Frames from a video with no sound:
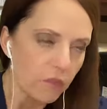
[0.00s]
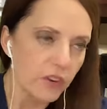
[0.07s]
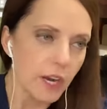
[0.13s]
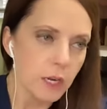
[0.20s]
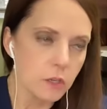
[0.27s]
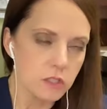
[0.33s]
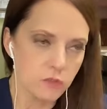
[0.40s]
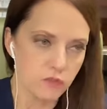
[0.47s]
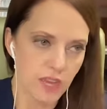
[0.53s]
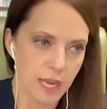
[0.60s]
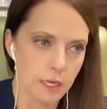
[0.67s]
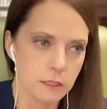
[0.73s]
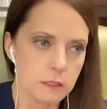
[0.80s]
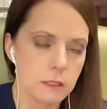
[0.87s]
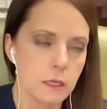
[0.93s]
Varicose
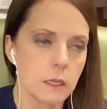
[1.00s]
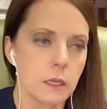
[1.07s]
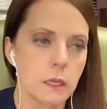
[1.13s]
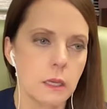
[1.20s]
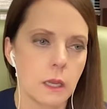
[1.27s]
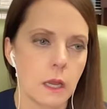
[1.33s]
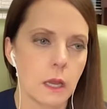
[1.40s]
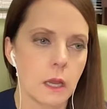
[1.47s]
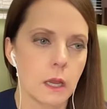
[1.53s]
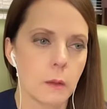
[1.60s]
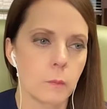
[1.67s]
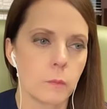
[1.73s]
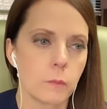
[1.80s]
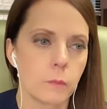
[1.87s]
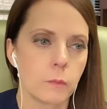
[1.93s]
veins.
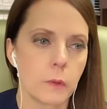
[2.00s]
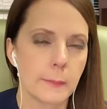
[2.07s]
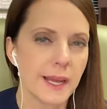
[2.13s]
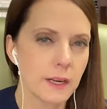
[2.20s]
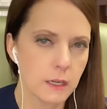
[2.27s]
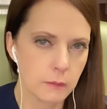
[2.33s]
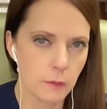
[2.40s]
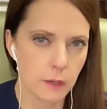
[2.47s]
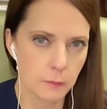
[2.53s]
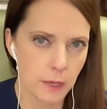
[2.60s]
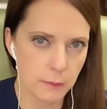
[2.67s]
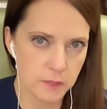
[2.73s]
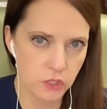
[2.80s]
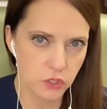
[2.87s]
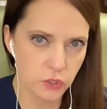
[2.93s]
I'm
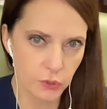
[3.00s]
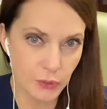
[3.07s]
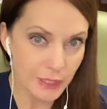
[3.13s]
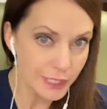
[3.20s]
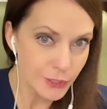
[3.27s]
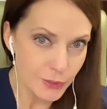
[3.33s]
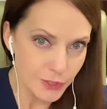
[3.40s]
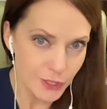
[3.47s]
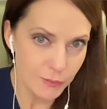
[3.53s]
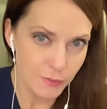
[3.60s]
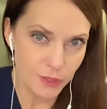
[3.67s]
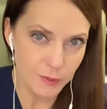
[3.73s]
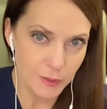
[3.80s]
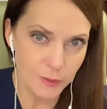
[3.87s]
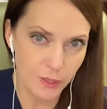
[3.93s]
going to
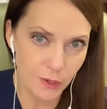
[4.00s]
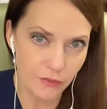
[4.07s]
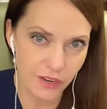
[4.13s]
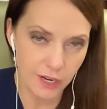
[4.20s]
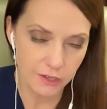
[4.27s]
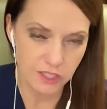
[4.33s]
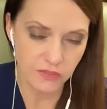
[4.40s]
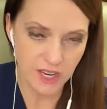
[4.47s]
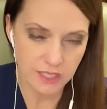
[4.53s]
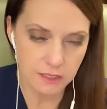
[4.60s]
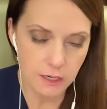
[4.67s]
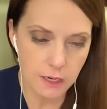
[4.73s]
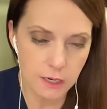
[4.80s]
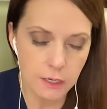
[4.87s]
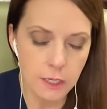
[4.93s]
assume most people know what varicose
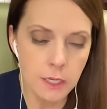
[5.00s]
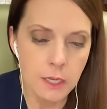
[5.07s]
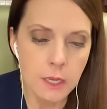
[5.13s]
veins are.